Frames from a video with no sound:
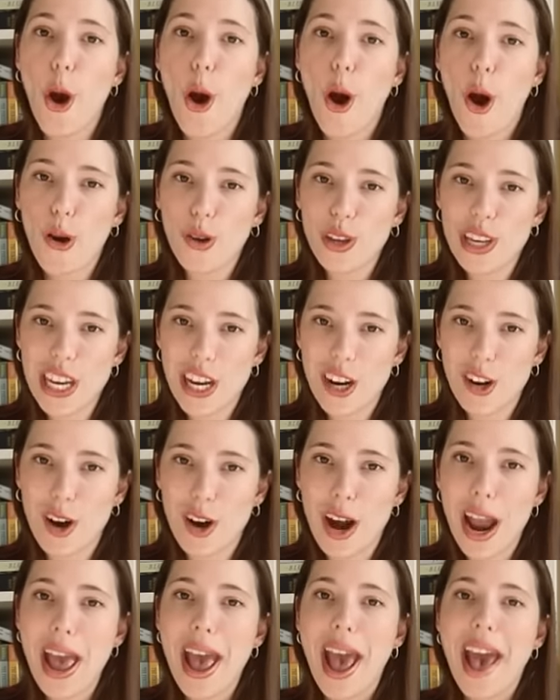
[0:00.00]
all
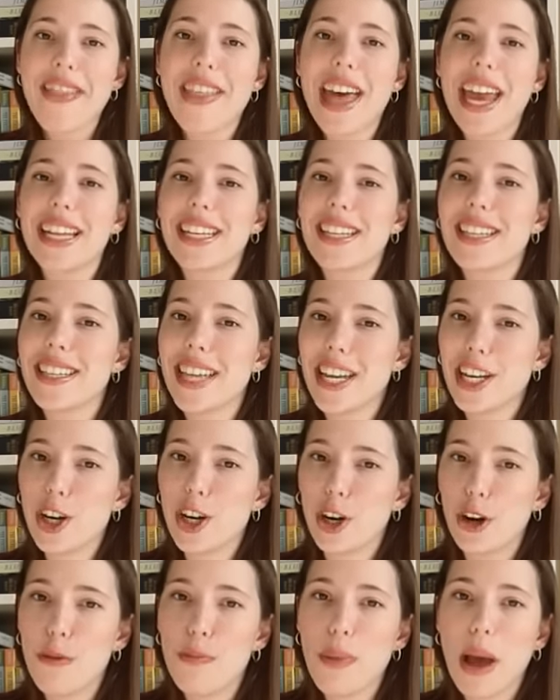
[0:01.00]
year, and that is
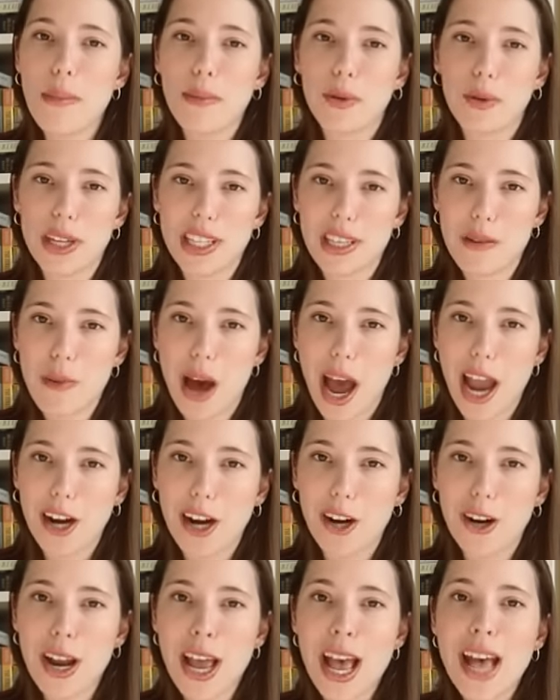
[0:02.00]
Cinder by Marissa
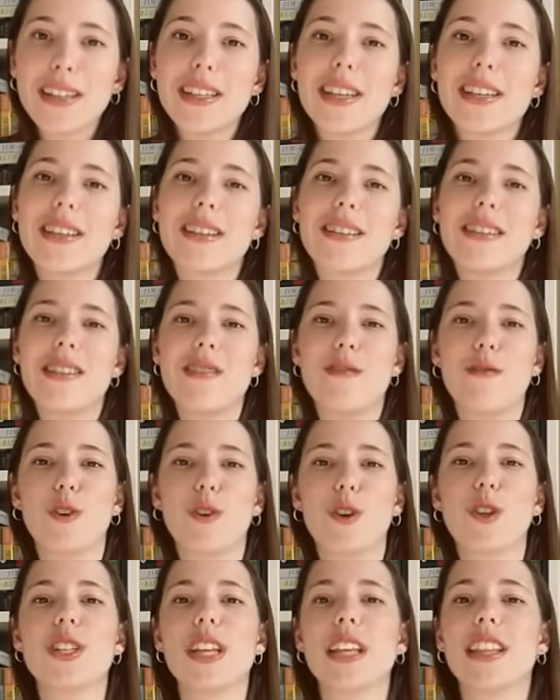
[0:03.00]
Meyer. This is the
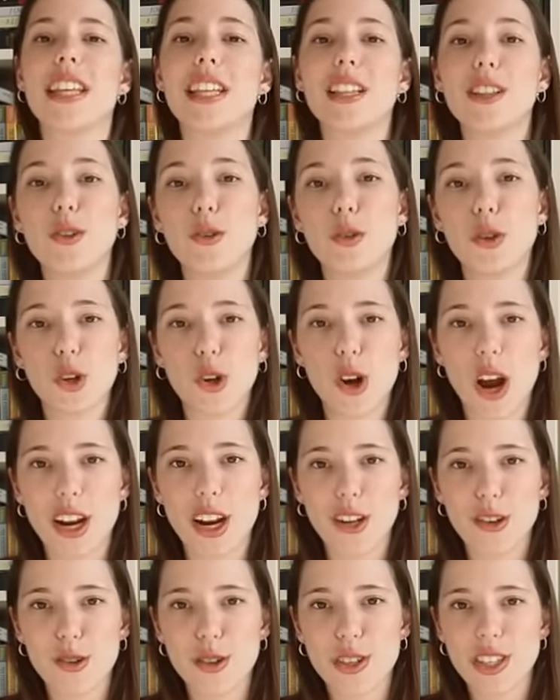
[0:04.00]
first in the Lunar
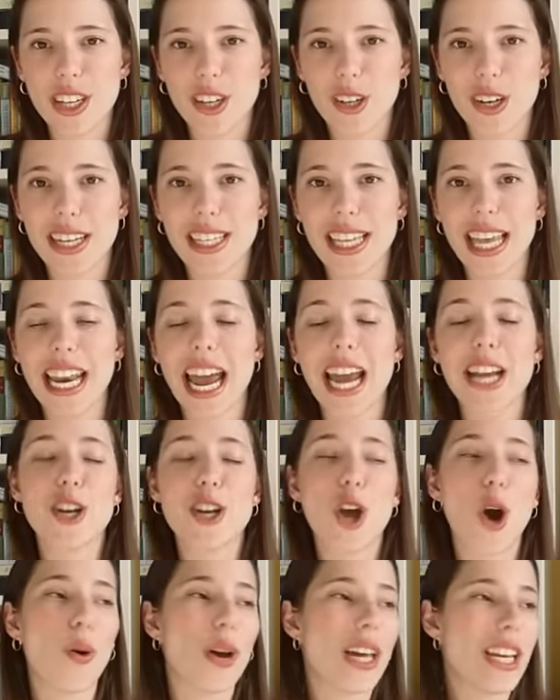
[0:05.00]
Chronicles series, and I
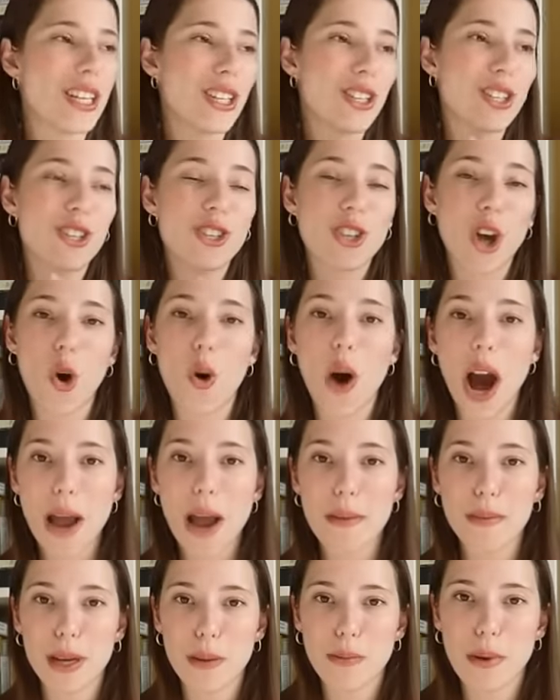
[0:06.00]
know it is so
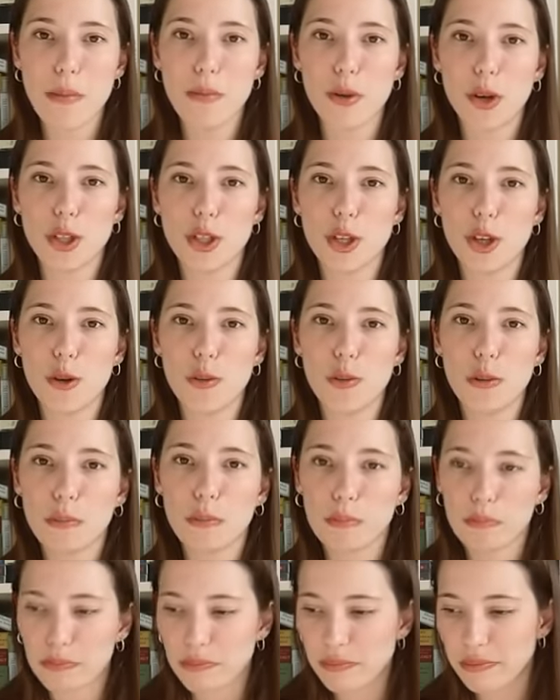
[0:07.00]
hyped up on BookTube.
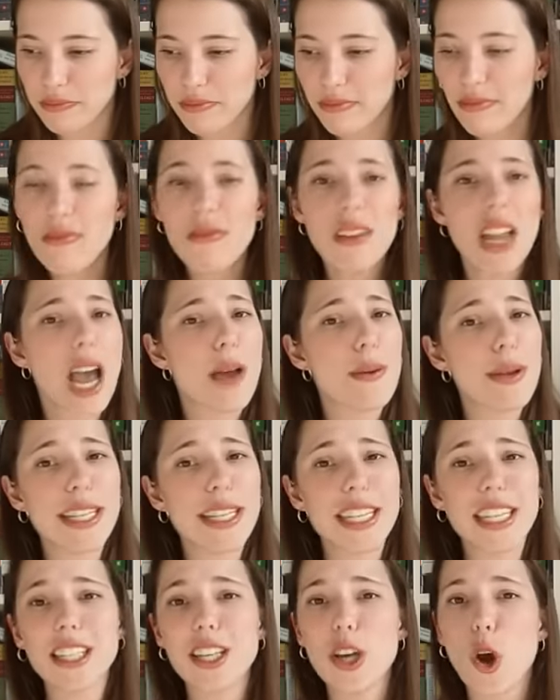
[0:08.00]
I
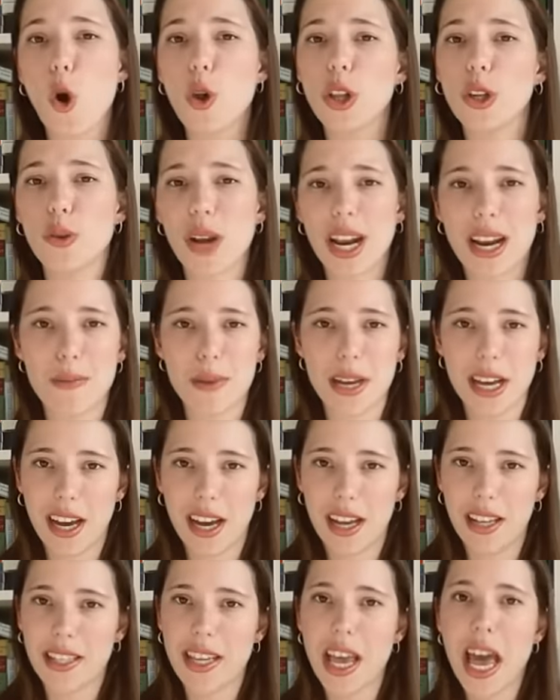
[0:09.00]
basically only read it
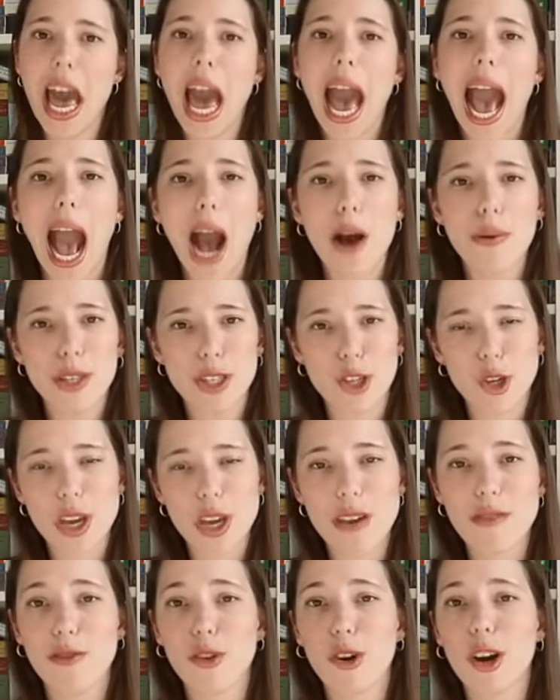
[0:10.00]
because I was
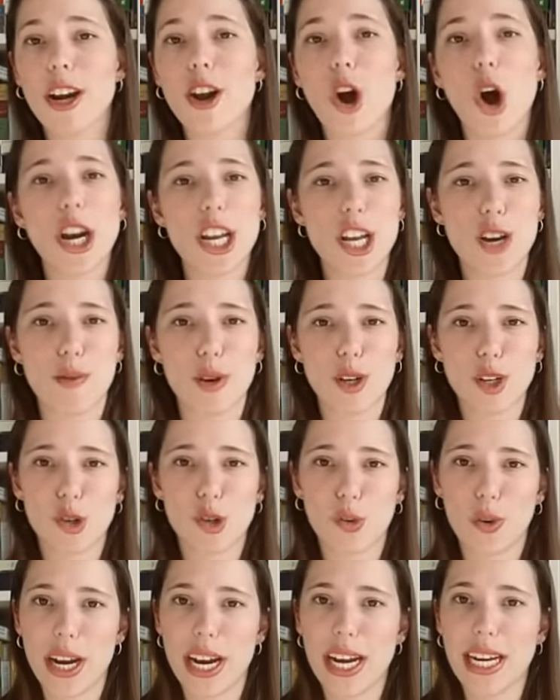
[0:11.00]
looking for an audiobook to
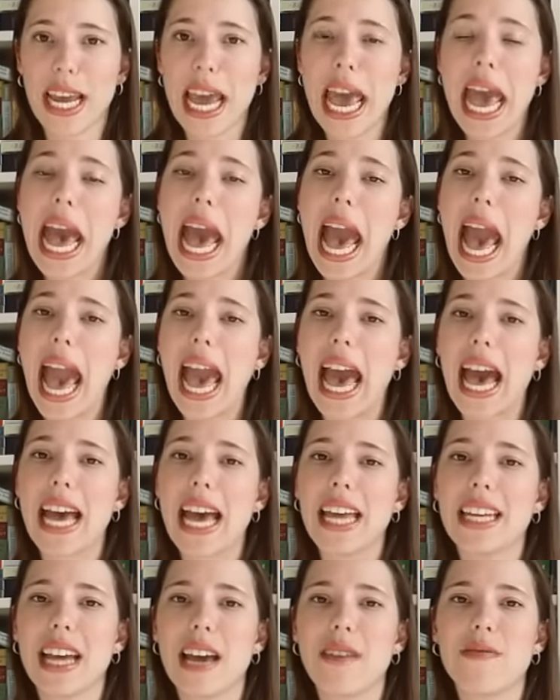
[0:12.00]
read,
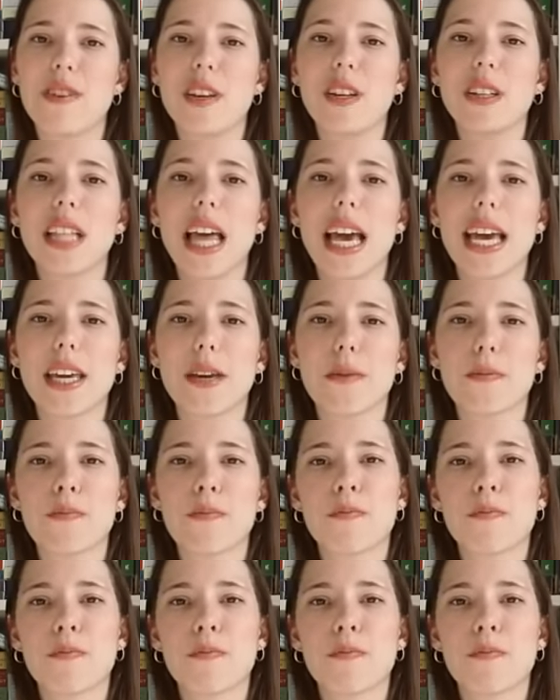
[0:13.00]
and I feel like